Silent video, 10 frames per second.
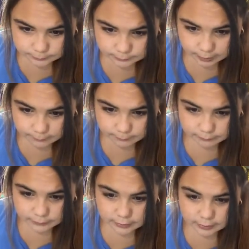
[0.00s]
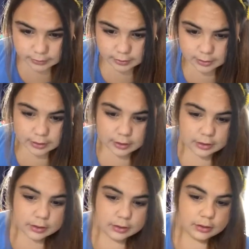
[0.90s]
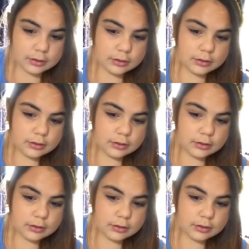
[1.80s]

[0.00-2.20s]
Nothing is said.